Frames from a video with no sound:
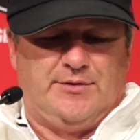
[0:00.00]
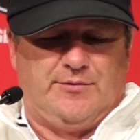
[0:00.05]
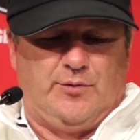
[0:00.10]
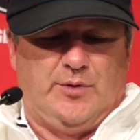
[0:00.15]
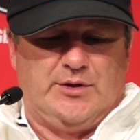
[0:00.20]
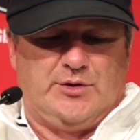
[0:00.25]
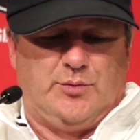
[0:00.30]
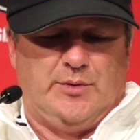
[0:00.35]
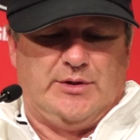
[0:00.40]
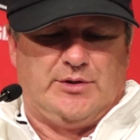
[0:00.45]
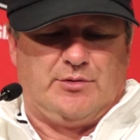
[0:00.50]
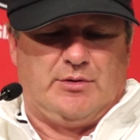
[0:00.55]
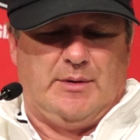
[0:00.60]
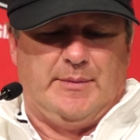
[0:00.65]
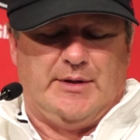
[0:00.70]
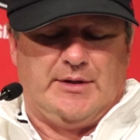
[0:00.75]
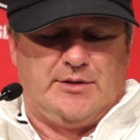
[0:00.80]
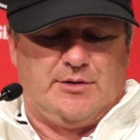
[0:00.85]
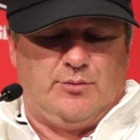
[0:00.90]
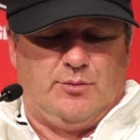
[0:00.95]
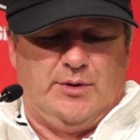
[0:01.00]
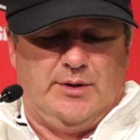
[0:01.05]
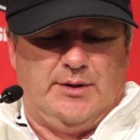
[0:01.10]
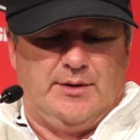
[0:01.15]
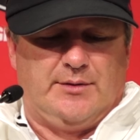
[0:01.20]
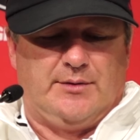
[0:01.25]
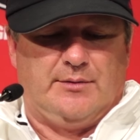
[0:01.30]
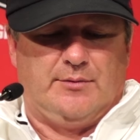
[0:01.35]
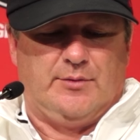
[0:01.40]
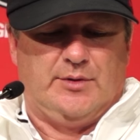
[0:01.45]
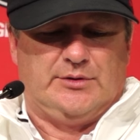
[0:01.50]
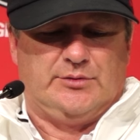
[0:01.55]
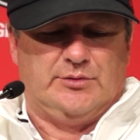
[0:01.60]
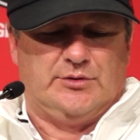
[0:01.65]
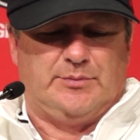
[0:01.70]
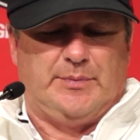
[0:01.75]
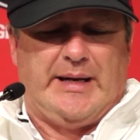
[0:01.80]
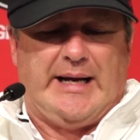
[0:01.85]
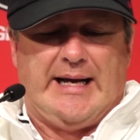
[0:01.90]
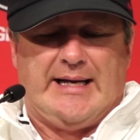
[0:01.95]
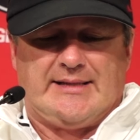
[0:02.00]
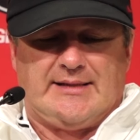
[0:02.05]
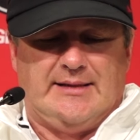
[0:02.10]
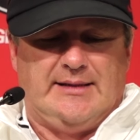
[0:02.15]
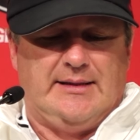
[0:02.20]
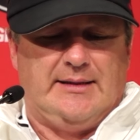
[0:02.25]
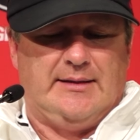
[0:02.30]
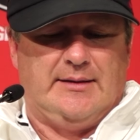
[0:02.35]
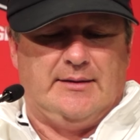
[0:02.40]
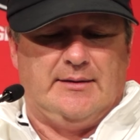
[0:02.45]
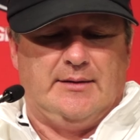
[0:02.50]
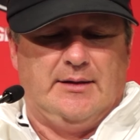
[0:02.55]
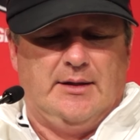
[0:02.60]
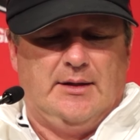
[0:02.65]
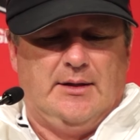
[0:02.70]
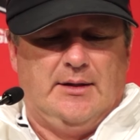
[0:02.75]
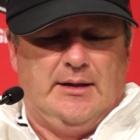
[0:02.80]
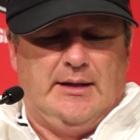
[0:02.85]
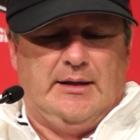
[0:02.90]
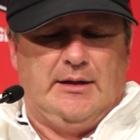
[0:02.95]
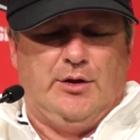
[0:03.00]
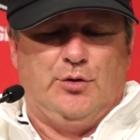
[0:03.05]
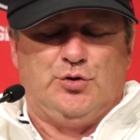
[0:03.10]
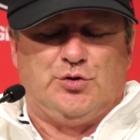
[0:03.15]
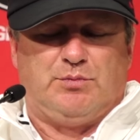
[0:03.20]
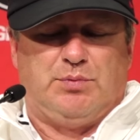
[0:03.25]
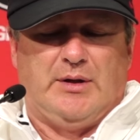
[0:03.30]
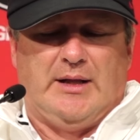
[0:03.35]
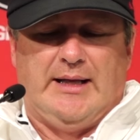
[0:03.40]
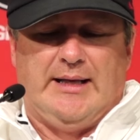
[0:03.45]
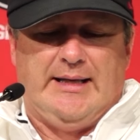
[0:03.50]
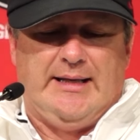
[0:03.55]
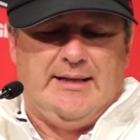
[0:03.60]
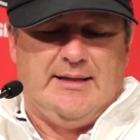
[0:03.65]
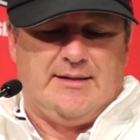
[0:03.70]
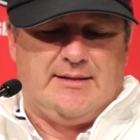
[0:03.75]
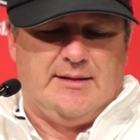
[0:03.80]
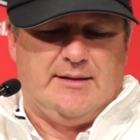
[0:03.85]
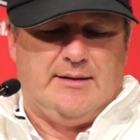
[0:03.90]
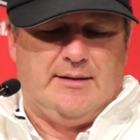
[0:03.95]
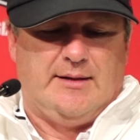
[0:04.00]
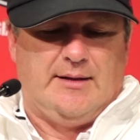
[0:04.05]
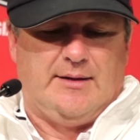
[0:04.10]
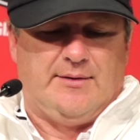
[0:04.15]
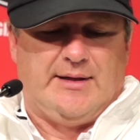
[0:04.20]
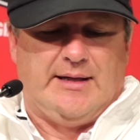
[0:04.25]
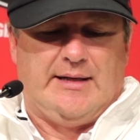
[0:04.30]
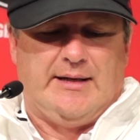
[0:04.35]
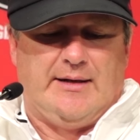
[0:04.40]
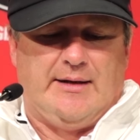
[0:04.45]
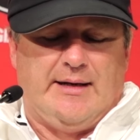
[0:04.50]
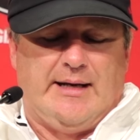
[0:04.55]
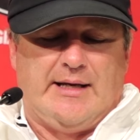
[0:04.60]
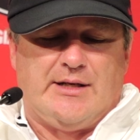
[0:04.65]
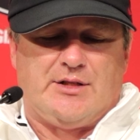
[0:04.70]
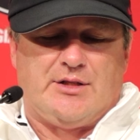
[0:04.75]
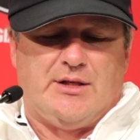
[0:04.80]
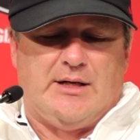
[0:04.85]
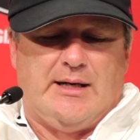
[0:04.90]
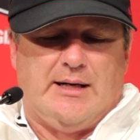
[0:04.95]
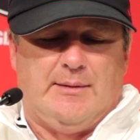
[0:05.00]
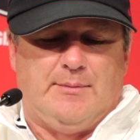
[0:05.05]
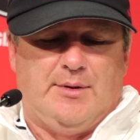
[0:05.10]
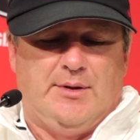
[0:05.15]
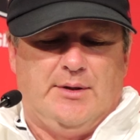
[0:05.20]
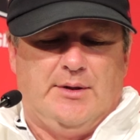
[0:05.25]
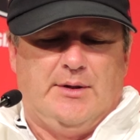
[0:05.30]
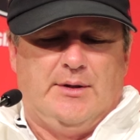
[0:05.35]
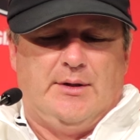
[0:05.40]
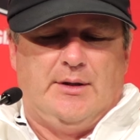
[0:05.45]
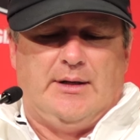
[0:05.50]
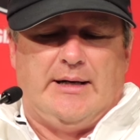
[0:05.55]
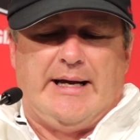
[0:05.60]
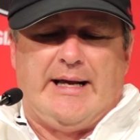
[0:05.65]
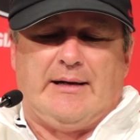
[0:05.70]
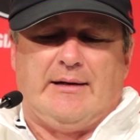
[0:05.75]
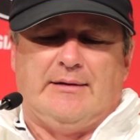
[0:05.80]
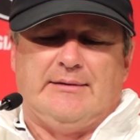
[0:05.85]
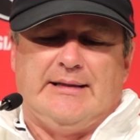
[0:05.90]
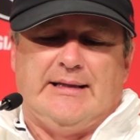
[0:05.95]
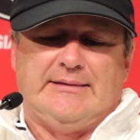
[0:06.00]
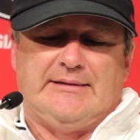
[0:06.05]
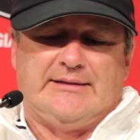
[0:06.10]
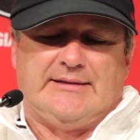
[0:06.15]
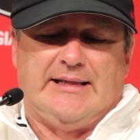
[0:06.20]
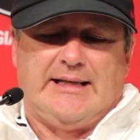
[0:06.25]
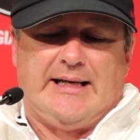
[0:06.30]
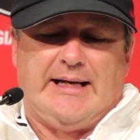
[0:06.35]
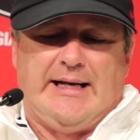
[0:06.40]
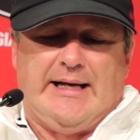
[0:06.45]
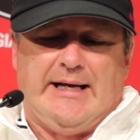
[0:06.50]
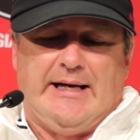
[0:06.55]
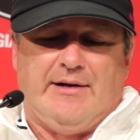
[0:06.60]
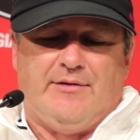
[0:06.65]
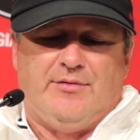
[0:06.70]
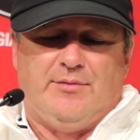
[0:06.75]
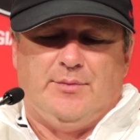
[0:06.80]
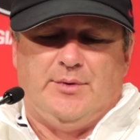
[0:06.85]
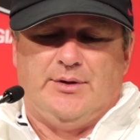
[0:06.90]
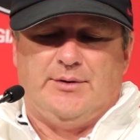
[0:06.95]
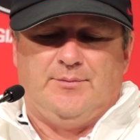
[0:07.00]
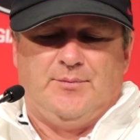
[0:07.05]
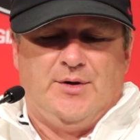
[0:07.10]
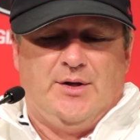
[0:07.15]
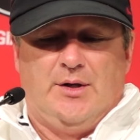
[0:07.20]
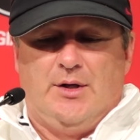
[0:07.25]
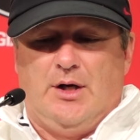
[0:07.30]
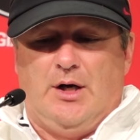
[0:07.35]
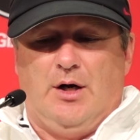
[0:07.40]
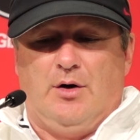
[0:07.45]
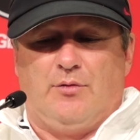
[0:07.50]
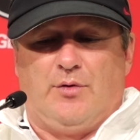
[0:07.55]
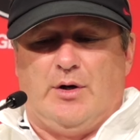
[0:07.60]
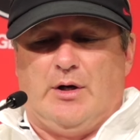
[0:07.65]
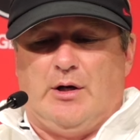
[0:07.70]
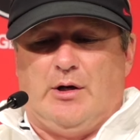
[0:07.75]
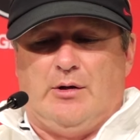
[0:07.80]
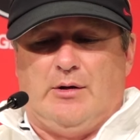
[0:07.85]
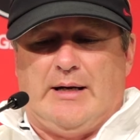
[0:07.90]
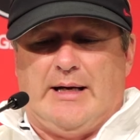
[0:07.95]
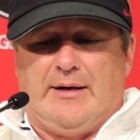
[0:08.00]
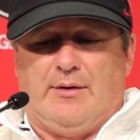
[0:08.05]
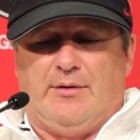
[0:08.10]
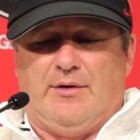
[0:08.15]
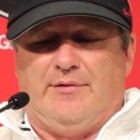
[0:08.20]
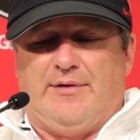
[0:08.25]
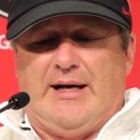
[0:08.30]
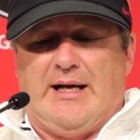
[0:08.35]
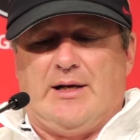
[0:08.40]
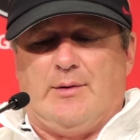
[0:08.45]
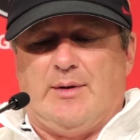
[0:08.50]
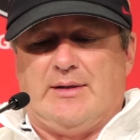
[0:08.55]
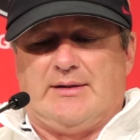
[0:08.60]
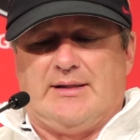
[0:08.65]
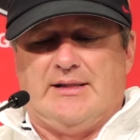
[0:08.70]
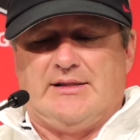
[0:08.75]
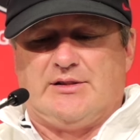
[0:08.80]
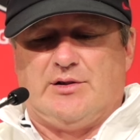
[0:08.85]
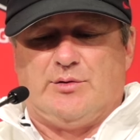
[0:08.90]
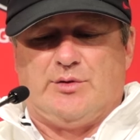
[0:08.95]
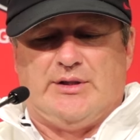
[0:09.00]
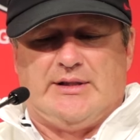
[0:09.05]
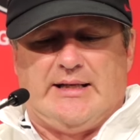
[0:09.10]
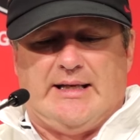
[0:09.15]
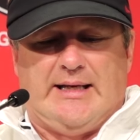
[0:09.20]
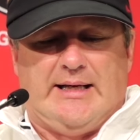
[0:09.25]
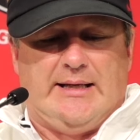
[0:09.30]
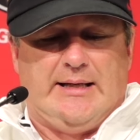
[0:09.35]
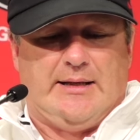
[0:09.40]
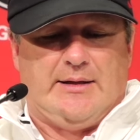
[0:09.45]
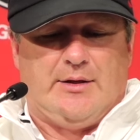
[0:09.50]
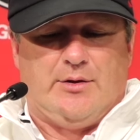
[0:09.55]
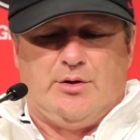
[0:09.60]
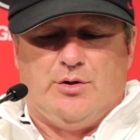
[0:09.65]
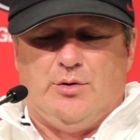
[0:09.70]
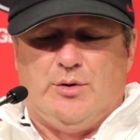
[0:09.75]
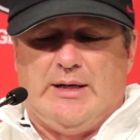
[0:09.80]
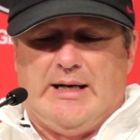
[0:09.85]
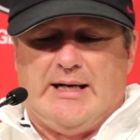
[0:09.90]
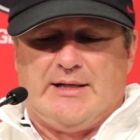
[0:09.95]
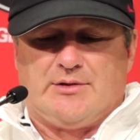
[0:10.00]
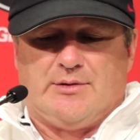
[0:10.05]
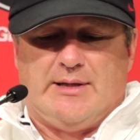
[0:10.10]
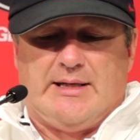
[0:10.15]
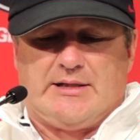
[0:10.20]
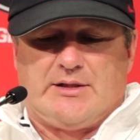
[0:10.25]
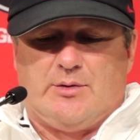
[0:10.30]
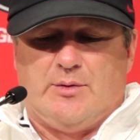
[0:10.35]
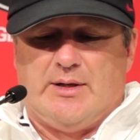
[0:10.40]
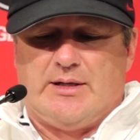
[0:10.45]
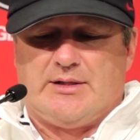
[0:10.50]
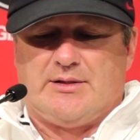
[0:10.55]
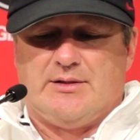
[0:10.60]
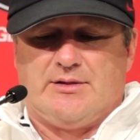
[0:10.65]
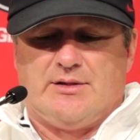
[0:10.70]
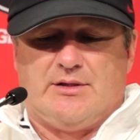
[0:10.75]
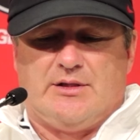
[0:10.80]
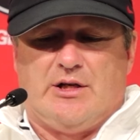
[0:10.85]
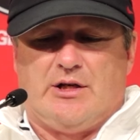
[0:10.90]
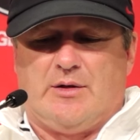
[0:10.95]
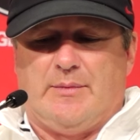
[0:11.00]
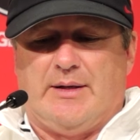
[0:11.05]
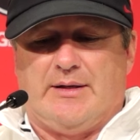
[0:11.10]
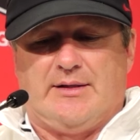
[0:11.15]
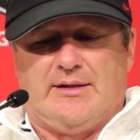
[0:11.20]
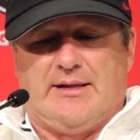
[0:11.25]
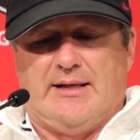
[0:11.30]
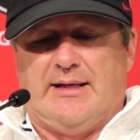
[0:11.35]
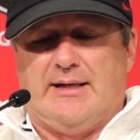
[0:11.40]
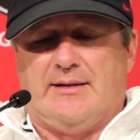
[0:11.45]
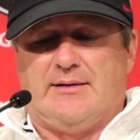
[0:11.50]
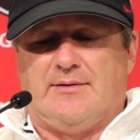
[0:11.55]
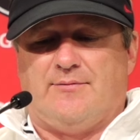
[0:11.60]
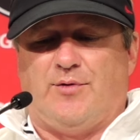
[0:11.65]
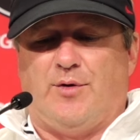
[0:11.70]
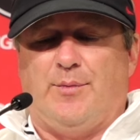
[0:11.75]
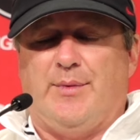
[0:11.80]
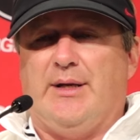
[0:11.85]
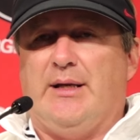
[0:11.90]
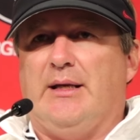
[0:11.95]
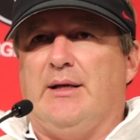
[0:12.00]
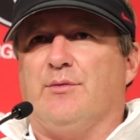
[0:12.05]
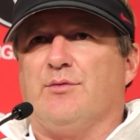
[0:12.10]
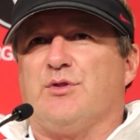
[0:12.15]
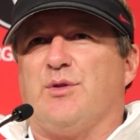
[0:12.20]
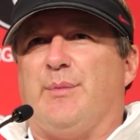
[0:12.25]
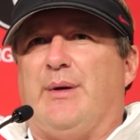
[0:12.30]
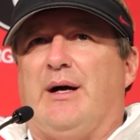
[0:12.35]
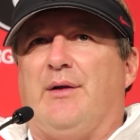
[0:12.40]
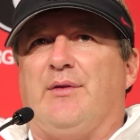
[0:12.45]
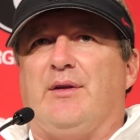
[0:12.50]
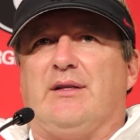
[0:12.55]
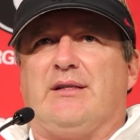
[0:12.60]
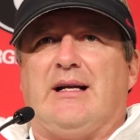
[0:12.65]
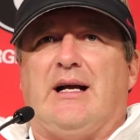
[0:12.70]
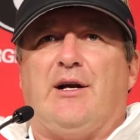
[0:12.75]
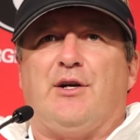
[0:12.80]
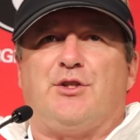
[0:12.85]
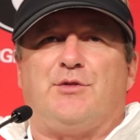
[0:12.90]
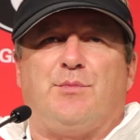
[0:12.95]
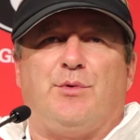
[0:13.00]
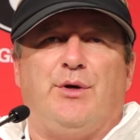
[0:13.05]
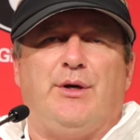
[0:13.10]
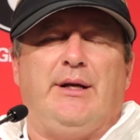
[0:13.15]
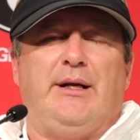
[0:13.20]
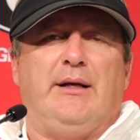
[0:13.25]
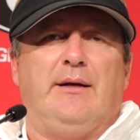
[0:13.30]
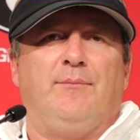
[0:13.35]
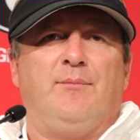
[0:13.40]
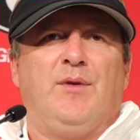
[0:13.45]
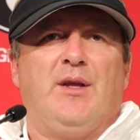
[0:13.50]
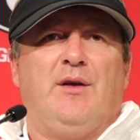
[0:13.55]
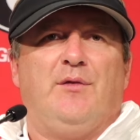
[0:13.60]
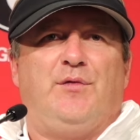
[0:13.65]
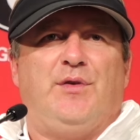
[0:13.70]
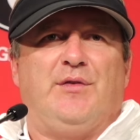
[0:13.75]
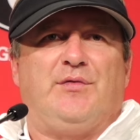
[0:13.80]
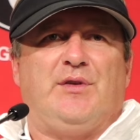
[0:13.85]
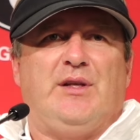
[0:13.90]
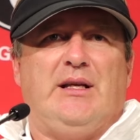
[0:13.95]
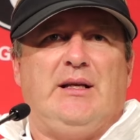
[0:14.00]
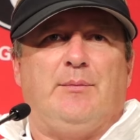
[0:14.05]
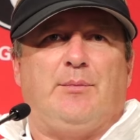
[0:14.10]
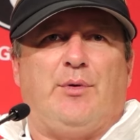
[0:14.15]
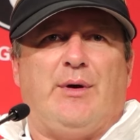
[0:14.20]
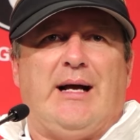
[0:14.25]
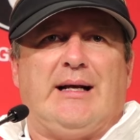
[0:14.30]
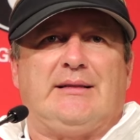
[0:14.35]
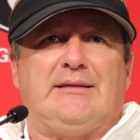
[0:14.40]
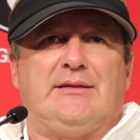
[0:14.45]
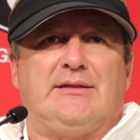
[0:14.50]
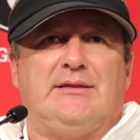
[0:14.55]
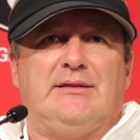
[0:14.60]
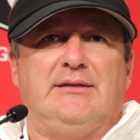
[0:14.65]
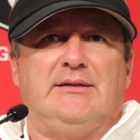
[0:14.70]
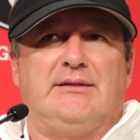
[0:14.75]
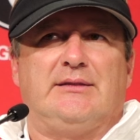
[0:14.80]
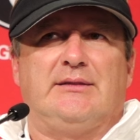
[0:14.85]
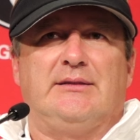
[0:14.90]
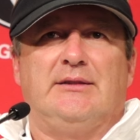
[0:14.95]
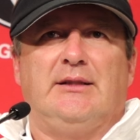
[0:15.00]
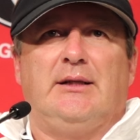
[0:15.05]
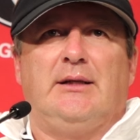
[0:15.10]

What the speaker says: of which we scrimmaged with, which was passing and loose plays, and they did a nice job handling that in the second half. But overall, I don't evaluate things on today. I know you guys will ask questions and talk about today. For me, it was about the entire spring, 15 practices,